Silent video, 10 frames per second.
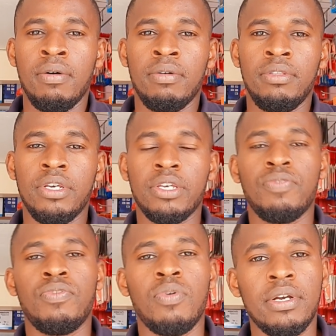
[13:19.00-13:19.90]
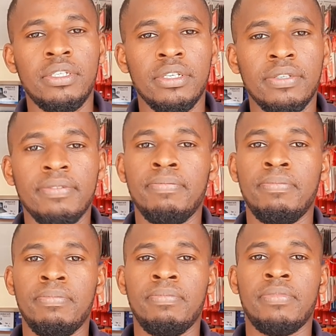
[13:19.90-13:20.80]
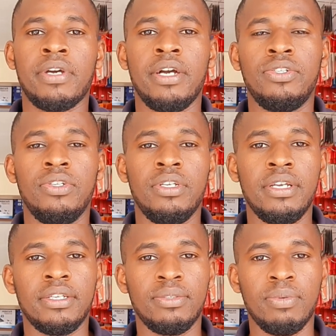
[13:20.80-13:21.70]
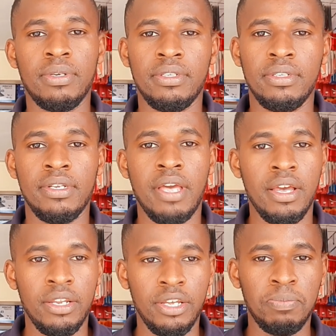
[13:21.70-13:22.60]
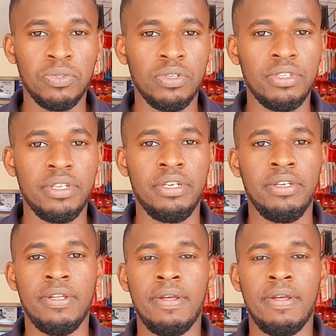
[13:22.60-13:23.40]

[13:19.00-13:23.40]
Thank you for watching. Catch you in the next one in episode 3.